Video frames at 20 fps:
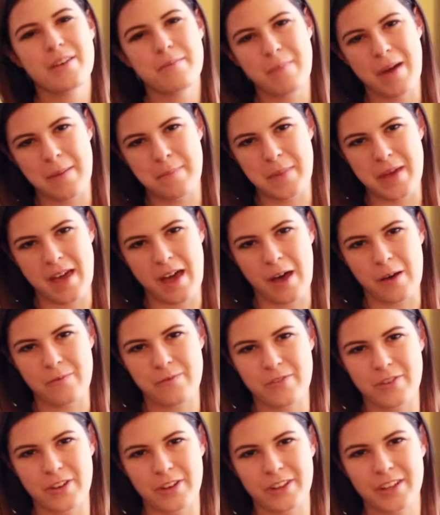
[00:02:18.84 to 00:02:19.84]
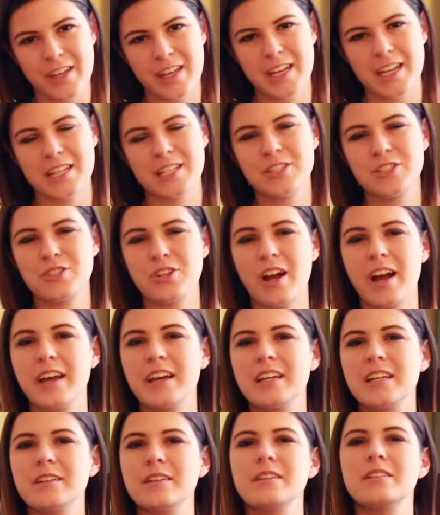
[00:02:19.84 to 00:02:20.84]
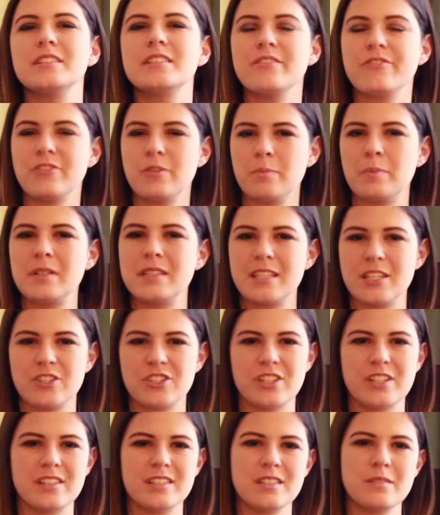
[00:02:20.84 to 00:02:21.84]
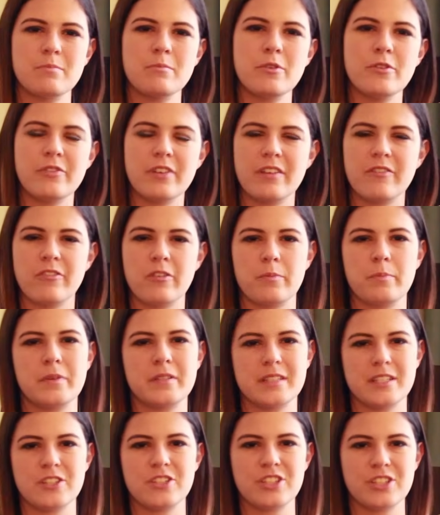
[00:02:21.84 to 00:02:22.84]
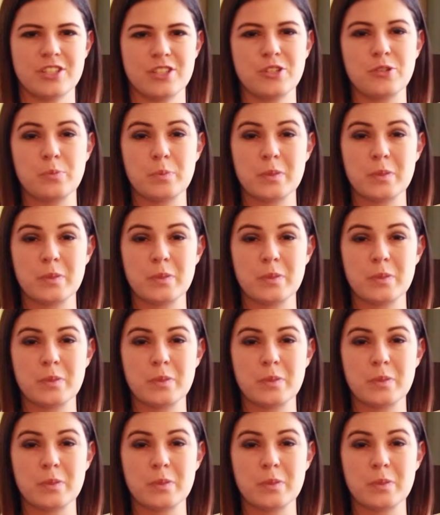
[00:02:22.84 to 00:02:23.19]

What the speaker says: that might be helpful is trying different positions and moving from position to